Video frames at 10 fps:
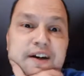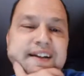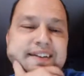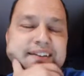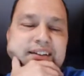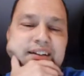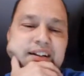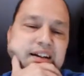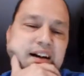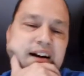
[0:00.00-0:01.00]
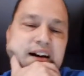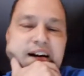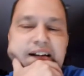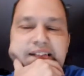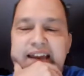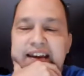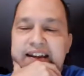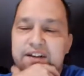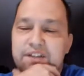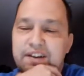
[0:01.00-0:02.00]
it. Take in
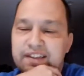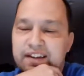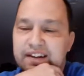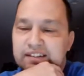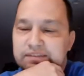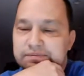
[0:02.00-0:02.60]
everything.